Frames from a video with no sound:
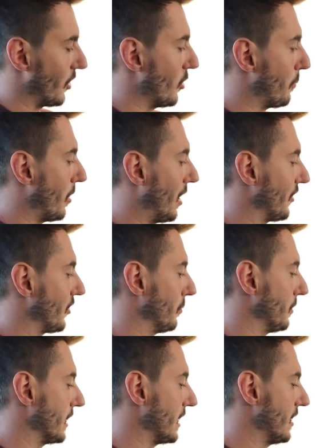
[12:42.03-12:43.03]
out
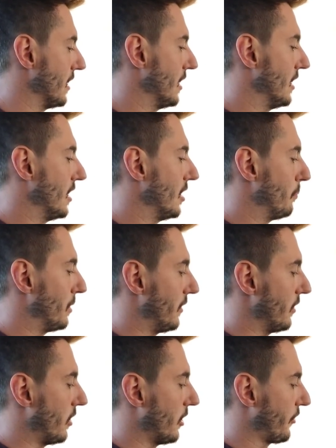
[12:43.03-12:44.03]
possibly, but
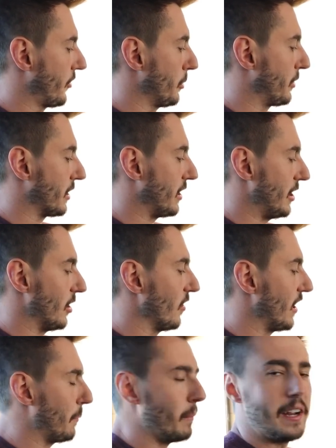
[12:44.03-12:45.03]
also the
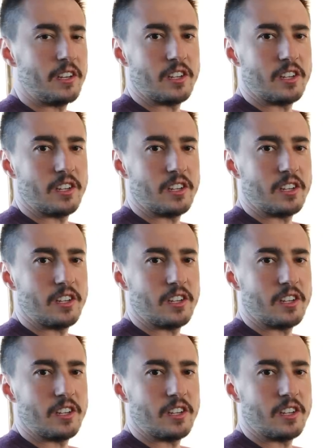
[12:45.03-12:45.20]
gearing might